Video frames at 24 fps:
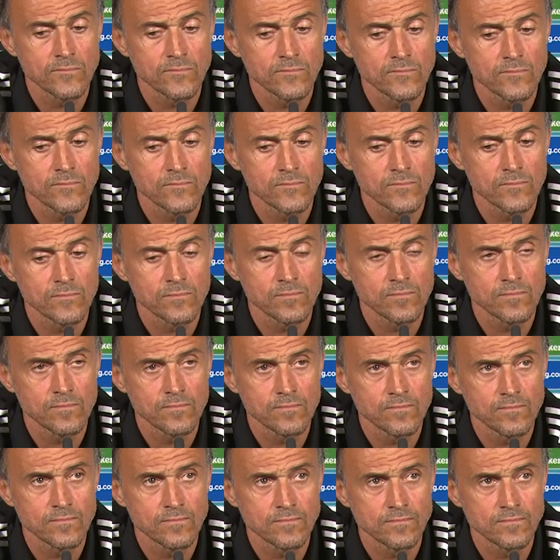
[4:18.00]

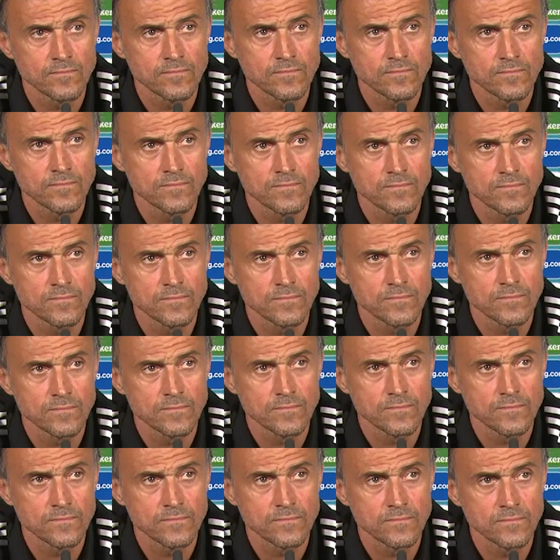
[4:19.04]

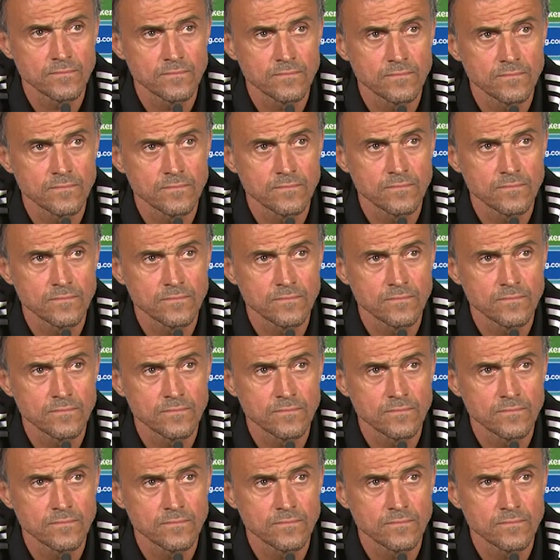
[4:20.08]
No one is speaking in this clip.